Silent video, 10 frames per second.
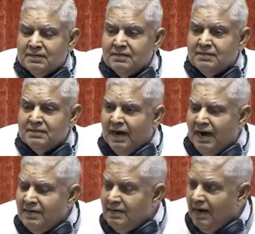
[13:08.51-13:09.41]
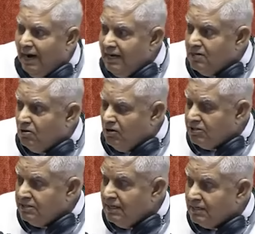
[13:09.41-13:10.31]
9 high
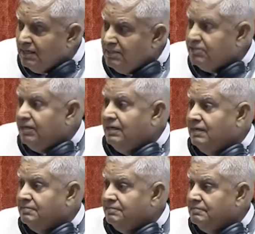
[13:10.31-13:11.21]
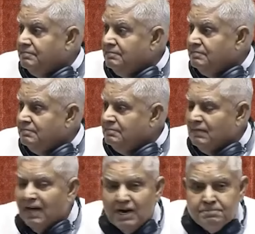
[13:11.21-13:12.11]
courts in the country
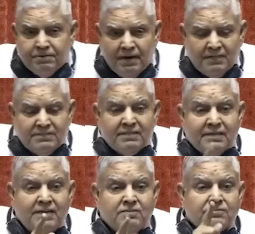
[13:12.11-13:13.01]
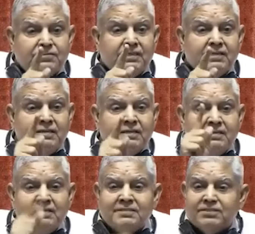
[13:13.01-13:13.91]
upheld the right of the
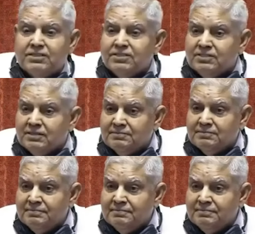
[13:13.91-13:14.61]
citizen